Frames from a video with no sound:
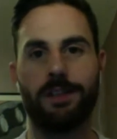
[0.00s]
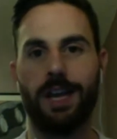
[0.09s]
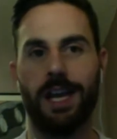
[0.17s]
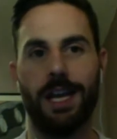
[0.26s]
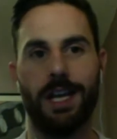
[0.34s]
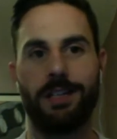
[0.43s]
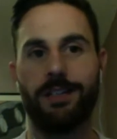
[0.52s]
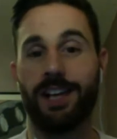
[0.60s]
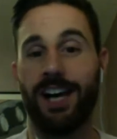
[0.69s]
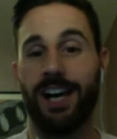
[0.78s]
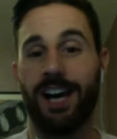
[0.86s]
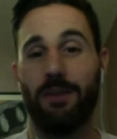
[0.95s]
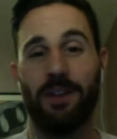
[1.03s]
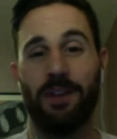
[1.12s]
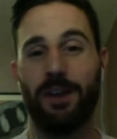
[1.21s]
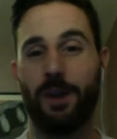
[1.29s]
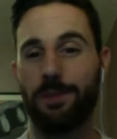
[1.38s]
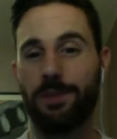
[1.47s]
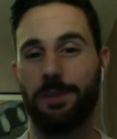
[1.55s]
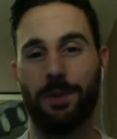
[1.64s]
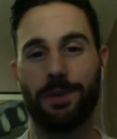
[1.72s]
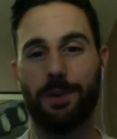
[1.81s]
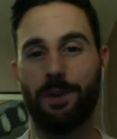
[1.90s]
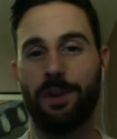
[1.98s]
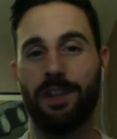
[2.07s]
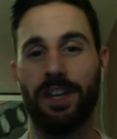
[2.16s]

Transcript: and I really hope she pulls through with it.